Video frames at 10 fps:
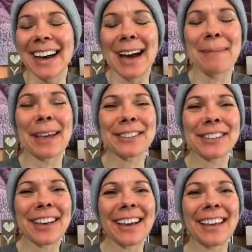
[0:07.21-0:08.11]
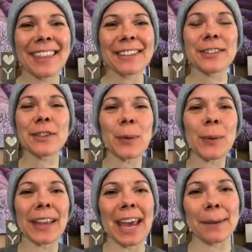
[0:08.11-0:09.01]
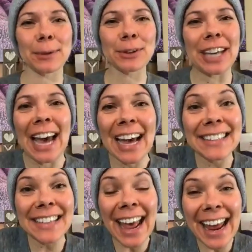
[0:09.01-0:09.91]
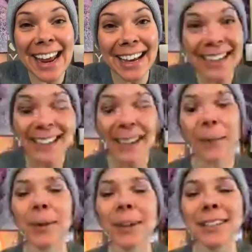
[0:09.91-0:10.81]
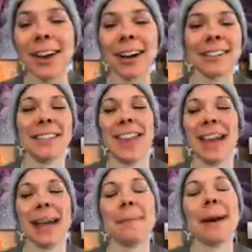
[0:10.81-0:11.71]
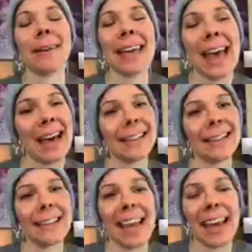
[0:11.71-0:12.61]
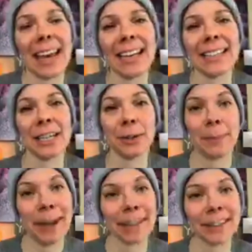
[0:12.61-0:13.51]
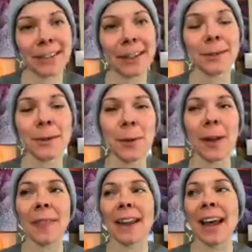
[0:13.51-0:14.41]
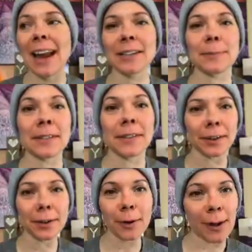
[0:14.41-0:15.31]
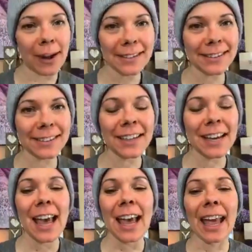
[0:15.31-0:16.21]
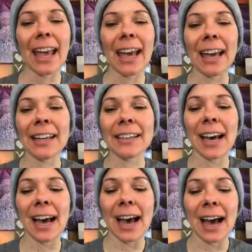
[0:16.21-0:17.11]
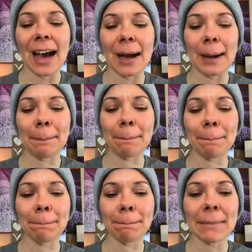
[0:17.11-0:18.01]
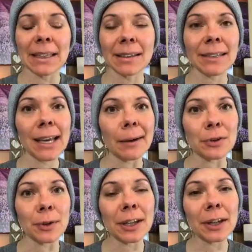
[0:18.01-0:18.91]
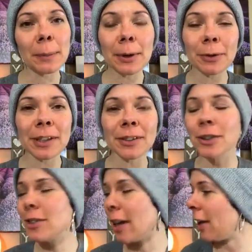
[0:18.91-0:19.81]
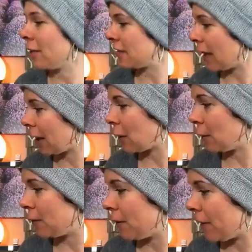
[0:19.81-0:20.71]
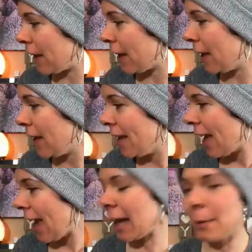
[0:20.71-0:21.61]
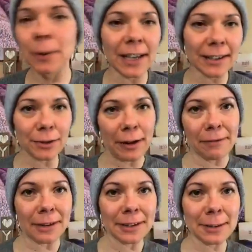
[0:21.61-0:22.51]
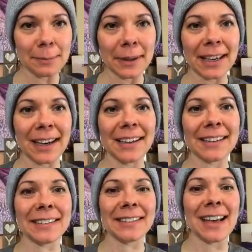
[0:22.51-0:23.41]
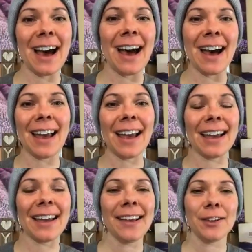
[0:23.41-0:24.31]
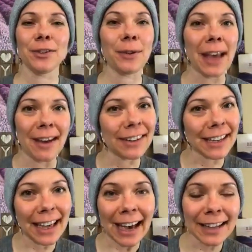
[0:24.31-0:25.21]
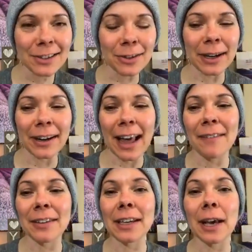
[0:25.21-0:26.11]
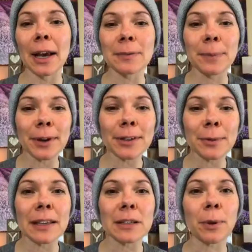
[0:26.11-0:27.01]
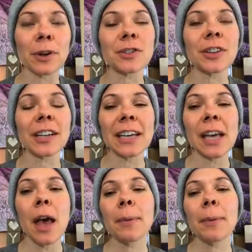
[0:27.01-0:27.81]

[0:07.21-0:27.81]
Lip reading: I'm Angela, this is the Oily Animal Chat, and we're going to talk today about cats and ear mites. This was one that I had a specific request, and so I did a little bit of research. I used the Animal Desk reference because I don't have any cats, so I didn't have any experience with this personally.